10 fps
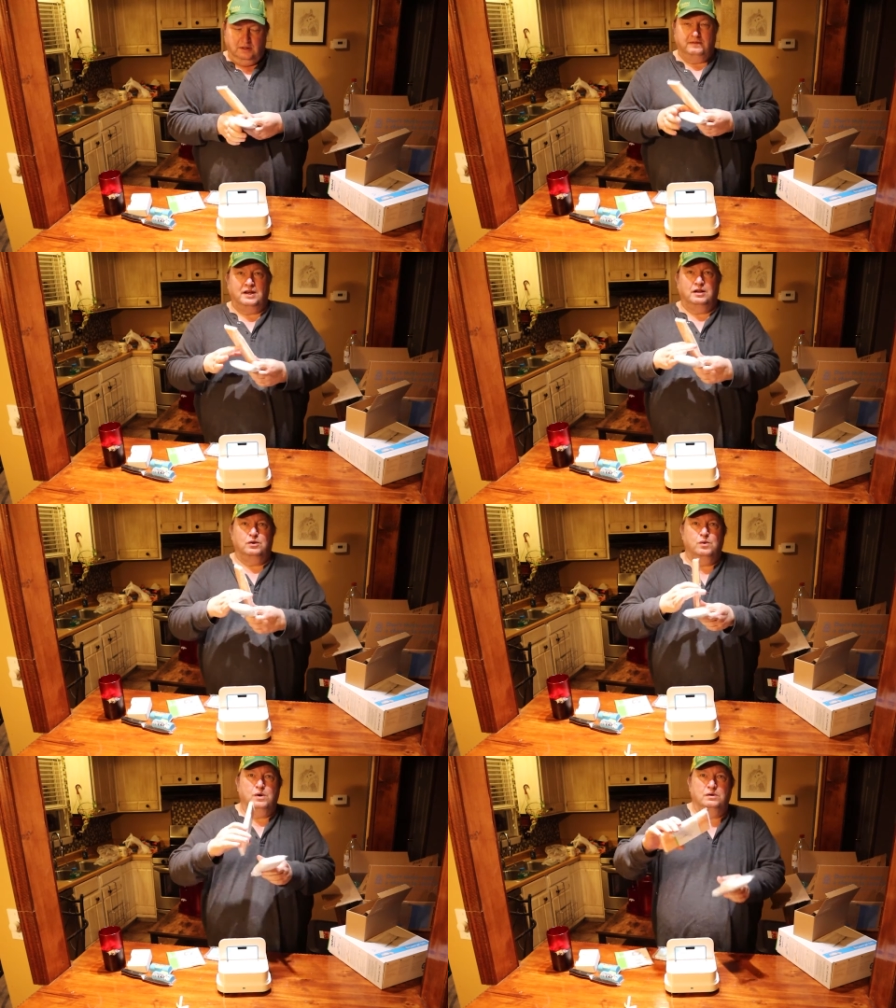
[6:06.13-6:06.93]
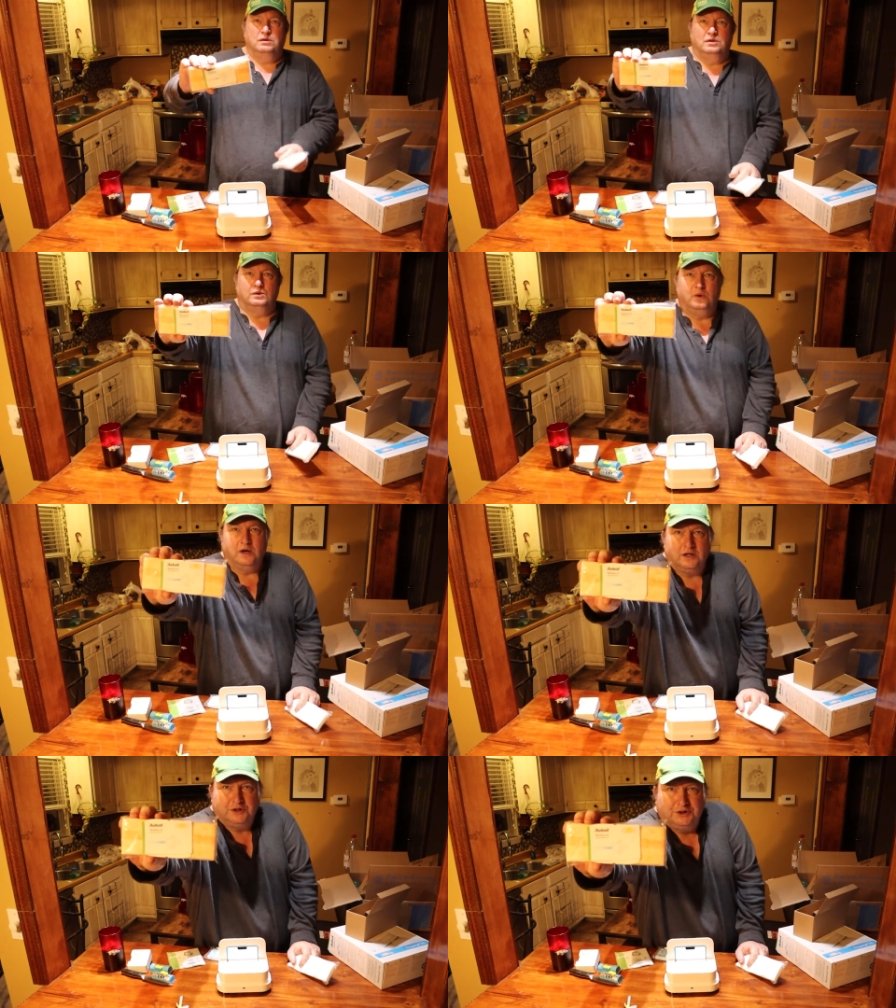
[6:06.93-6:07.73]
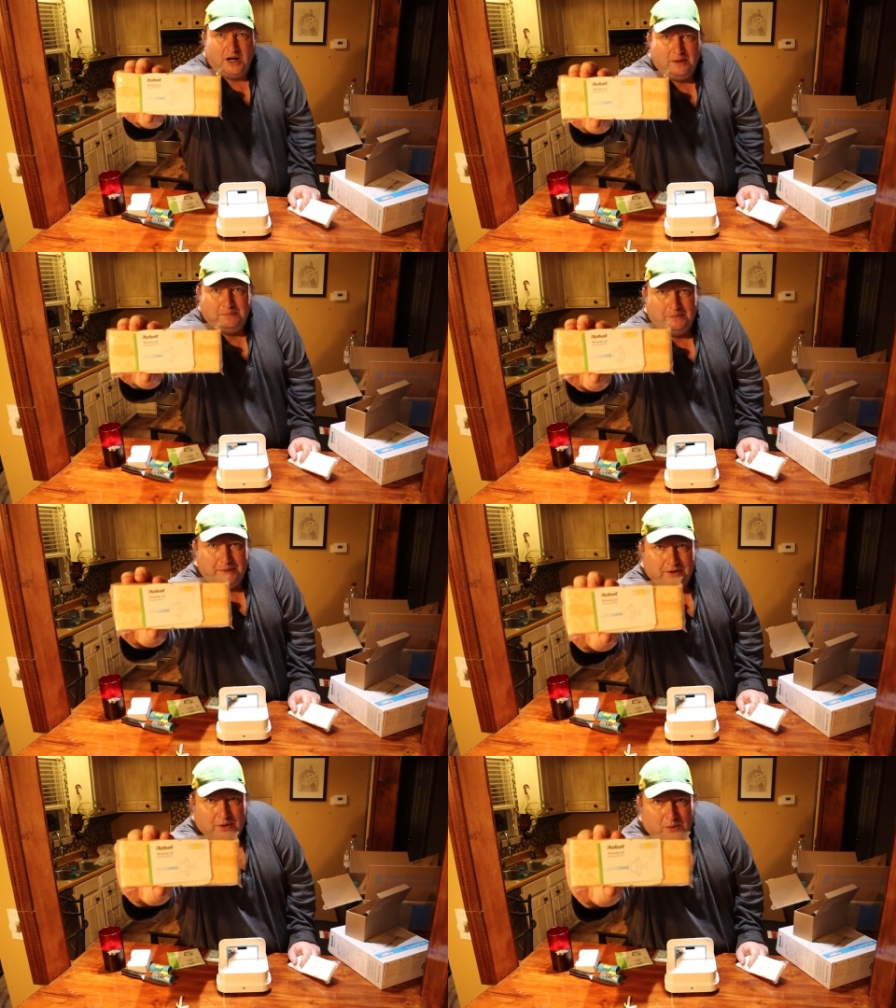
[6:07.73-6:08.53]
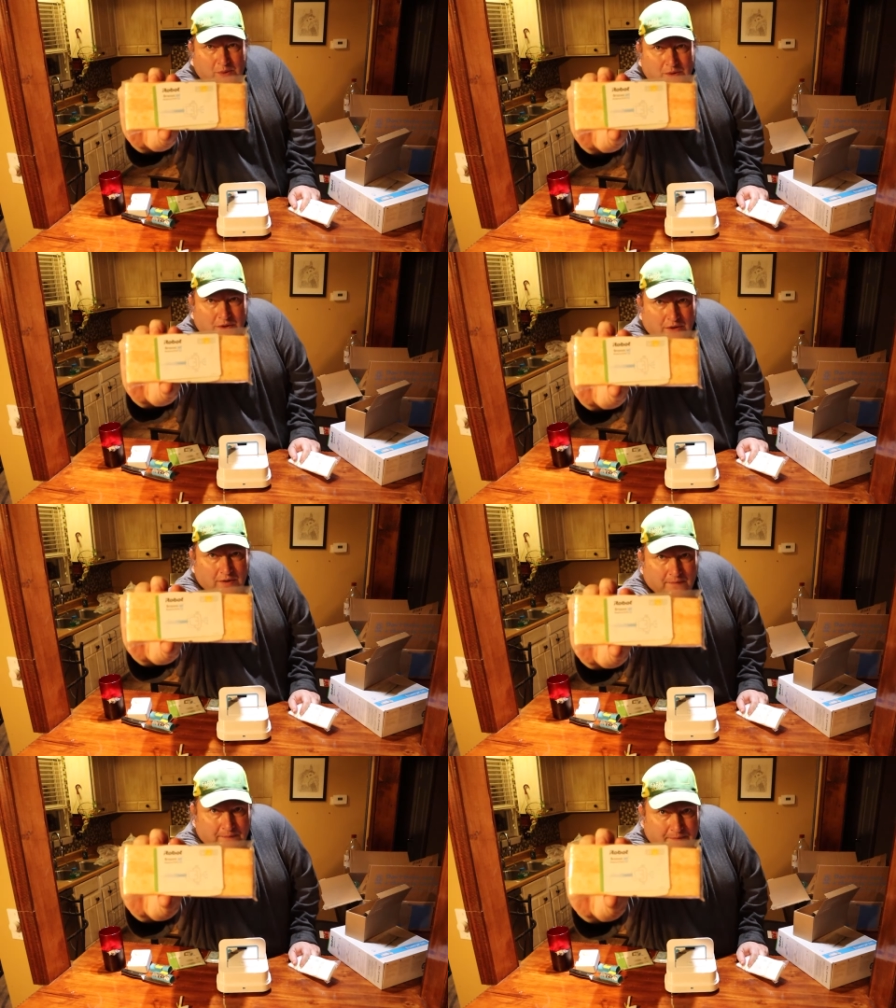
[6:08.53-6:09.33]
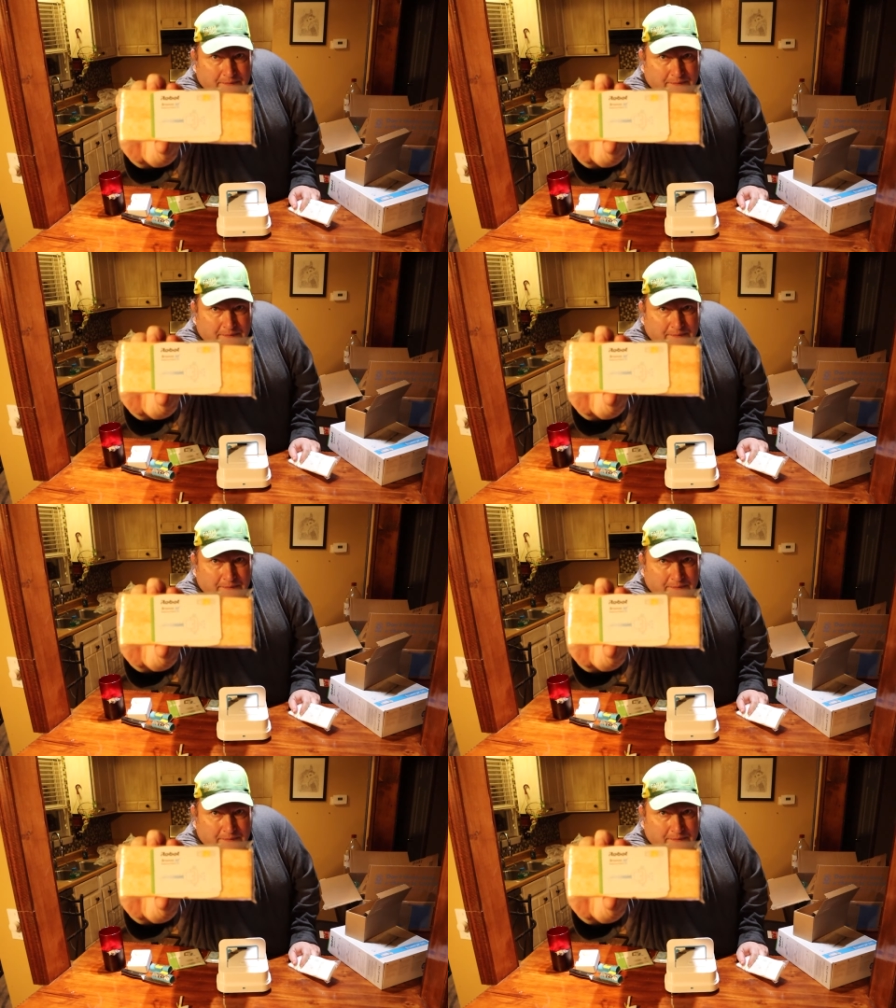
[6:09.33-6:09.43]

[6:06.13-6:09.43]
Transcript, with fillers: They've got a little, little water drop up in the corner